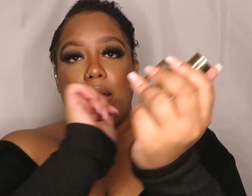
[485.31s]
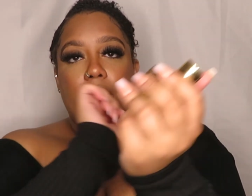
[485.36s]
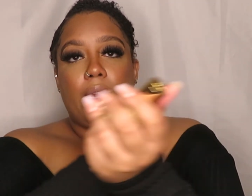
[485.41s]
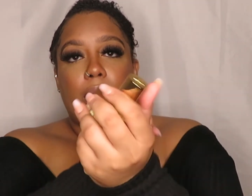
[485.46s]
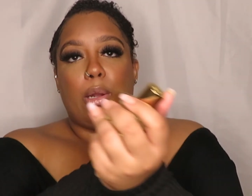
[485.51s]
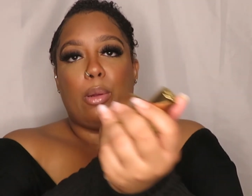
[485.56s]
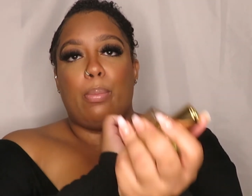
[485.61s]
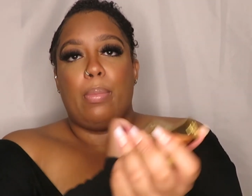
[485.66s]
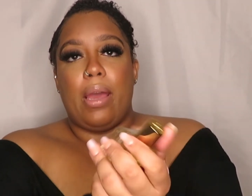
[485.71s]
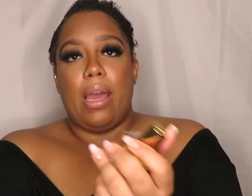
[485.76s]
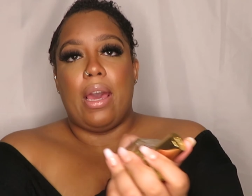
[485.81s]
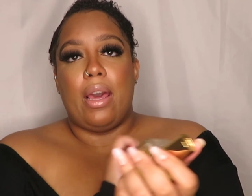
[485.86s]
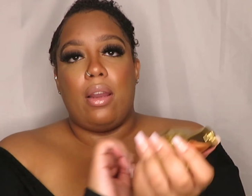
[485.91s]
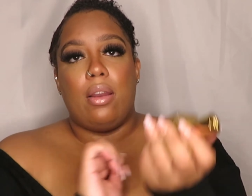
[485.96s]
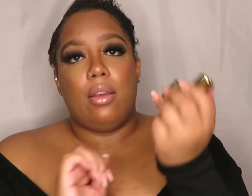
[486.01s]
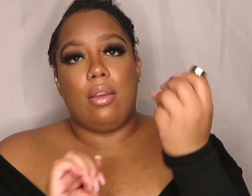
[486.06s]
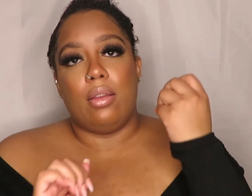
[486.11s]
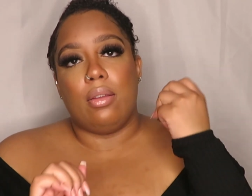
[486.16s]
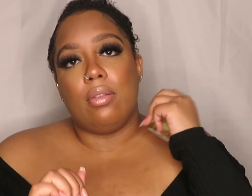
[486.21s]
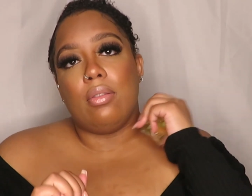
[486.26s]
it here pat
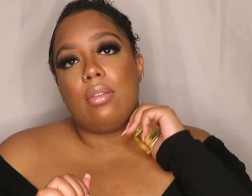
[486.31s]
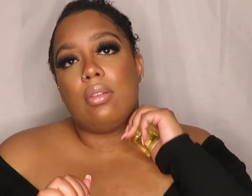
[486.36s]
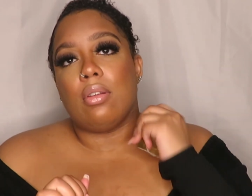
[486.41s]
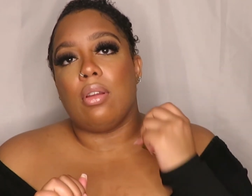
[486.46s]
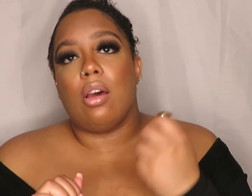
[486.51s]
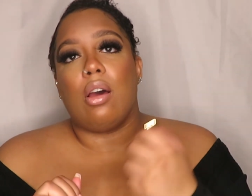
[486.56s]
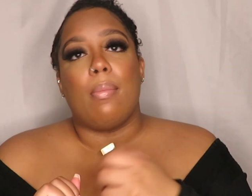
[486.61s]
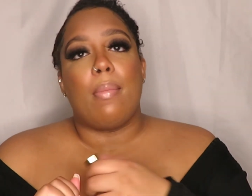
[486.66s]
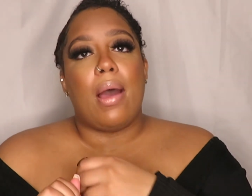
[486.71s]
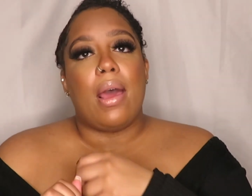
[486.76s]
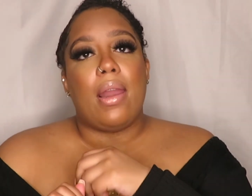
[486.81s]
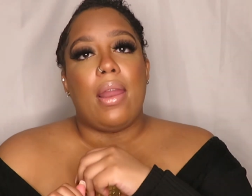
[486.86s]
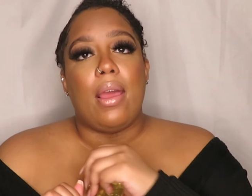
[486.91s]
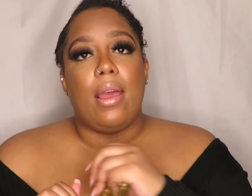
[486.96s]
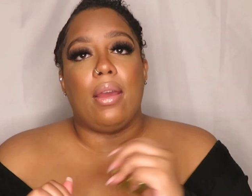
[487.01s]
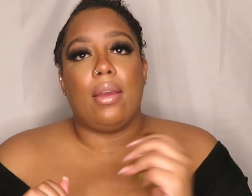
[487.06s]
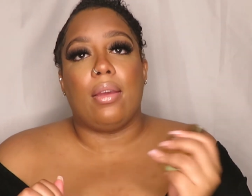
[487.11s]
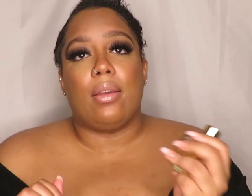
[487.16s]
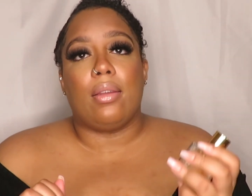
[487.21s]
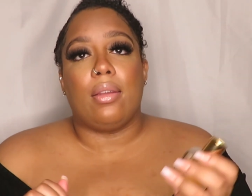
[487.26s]
it on my
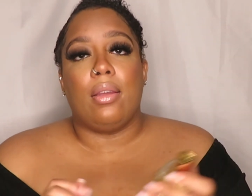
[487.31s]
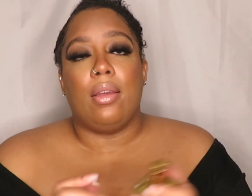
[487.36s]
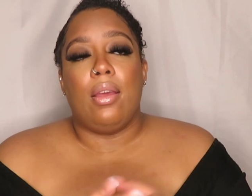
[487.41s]
neck